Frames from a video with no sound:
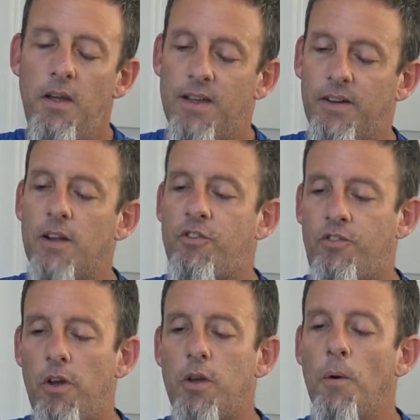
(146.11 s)
is I'm going to
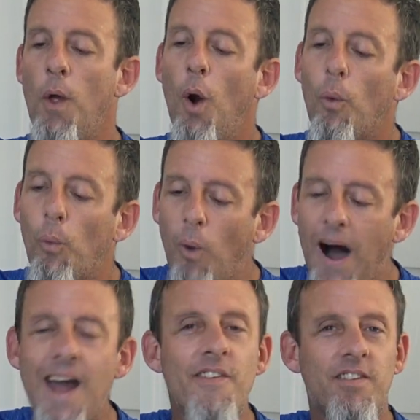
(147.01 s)
show you
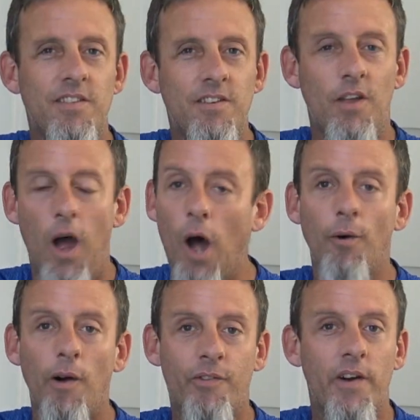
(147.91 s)
why this is a,
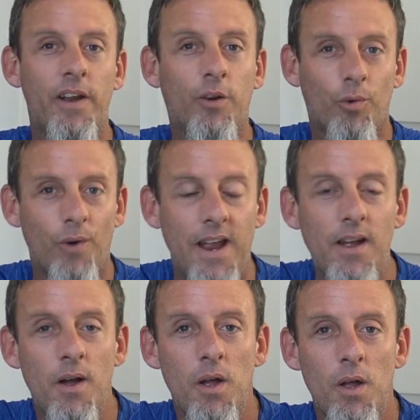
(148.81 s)
a very
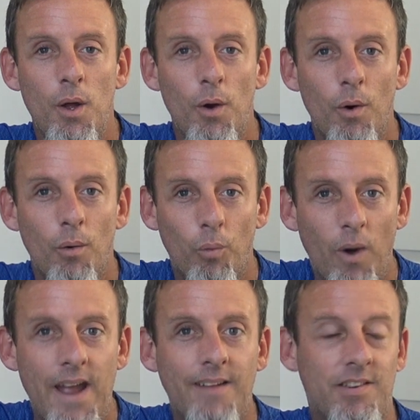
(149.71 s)
great
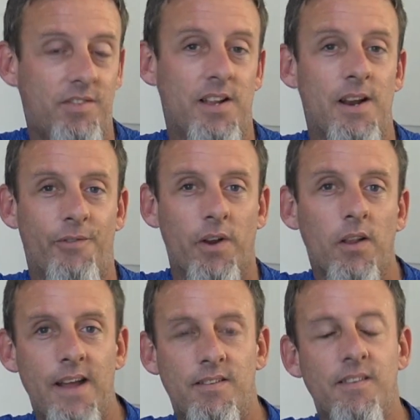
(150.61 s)
way to study for your
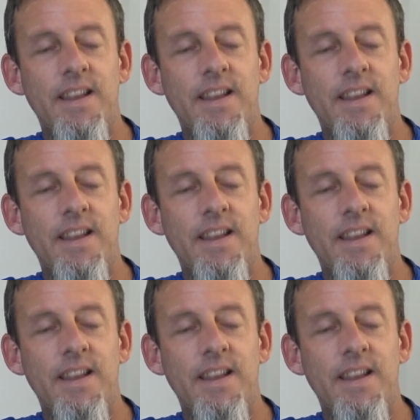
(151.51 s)
license.